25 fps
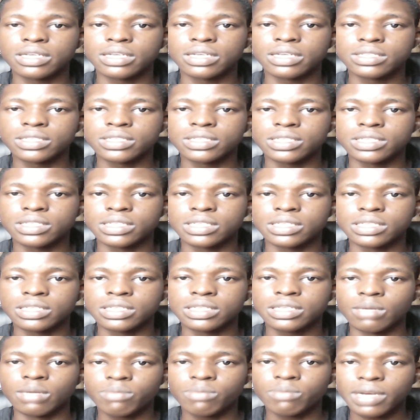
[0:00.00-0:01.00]
a
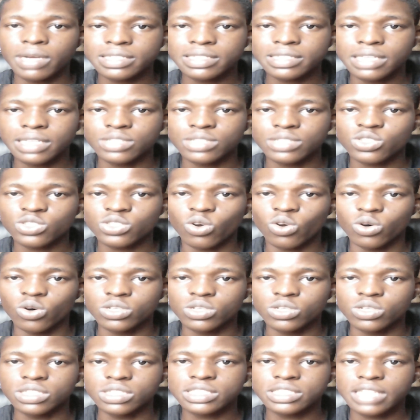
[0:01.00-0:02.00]
presence
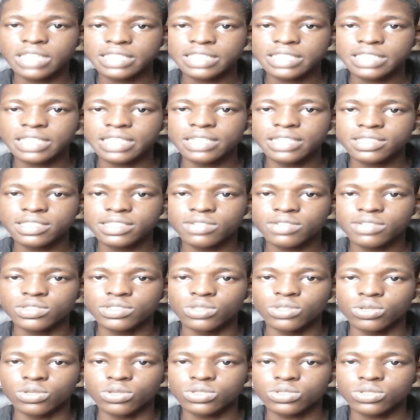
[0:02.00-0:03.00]
on search engine
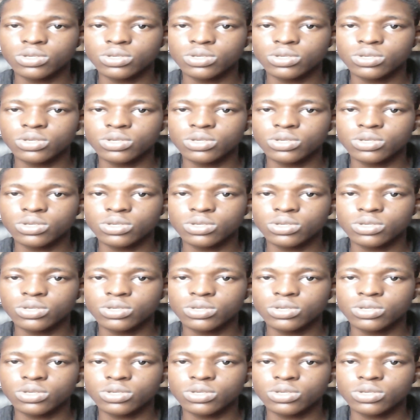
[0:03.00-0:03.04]
results.